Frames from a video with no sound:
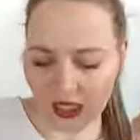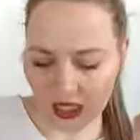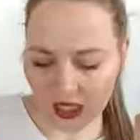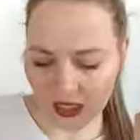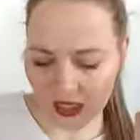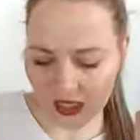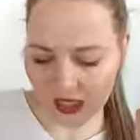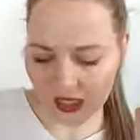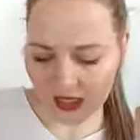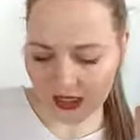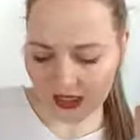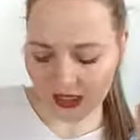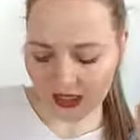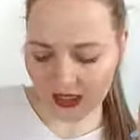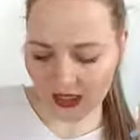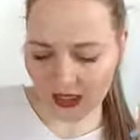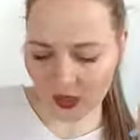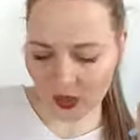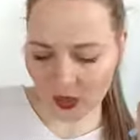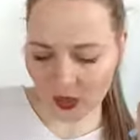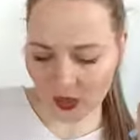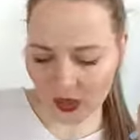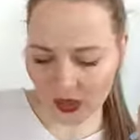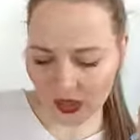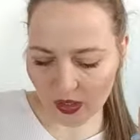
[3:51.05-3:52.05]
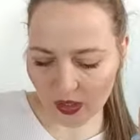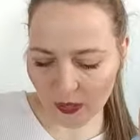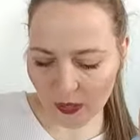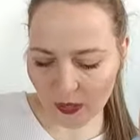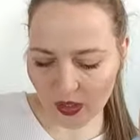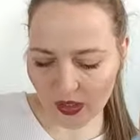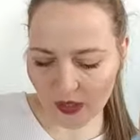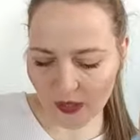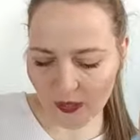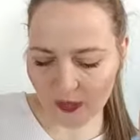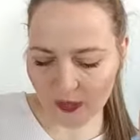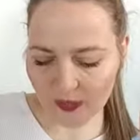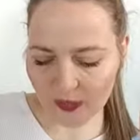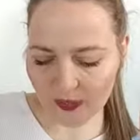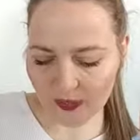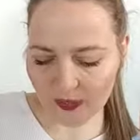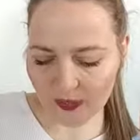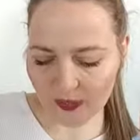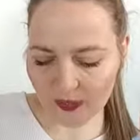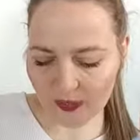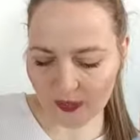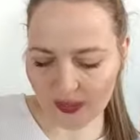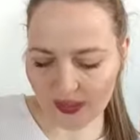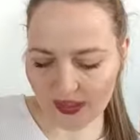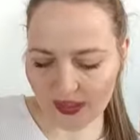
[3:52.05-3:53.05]
I said to her, ma'am,
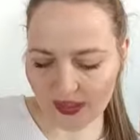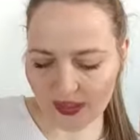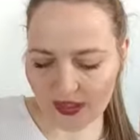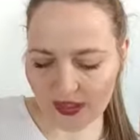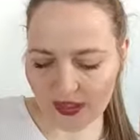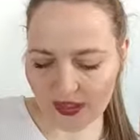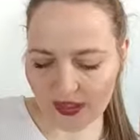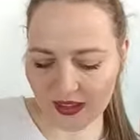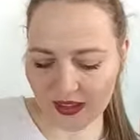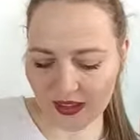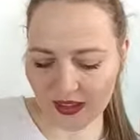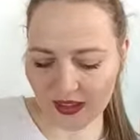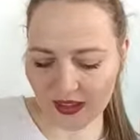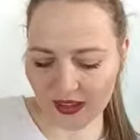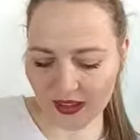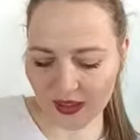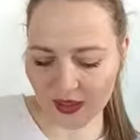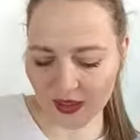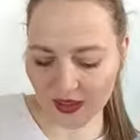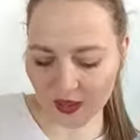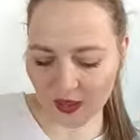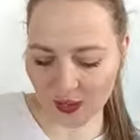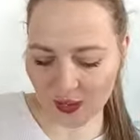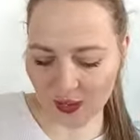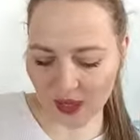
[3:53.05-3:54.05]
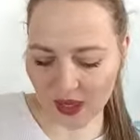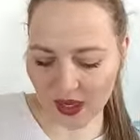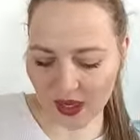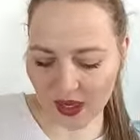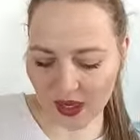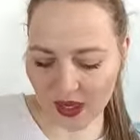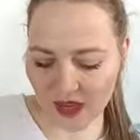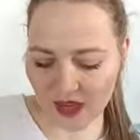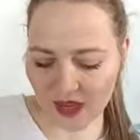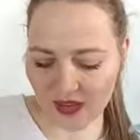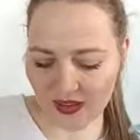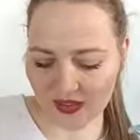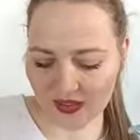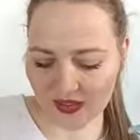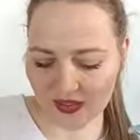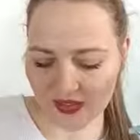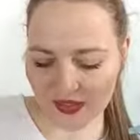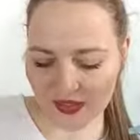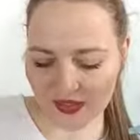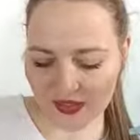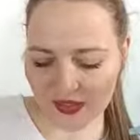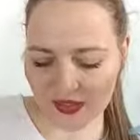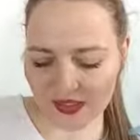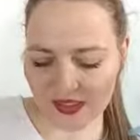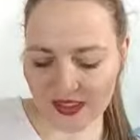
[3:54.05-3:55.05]
you have
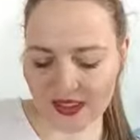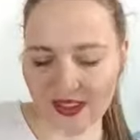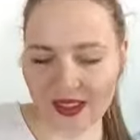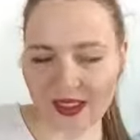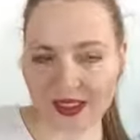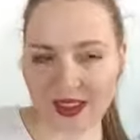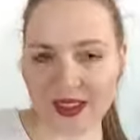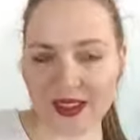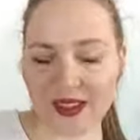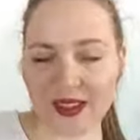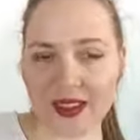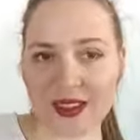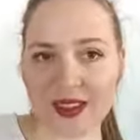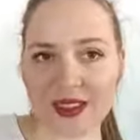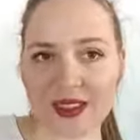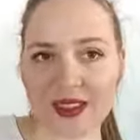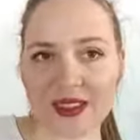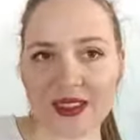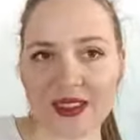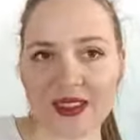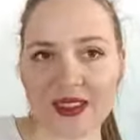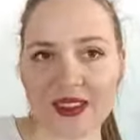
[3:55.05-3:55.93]
the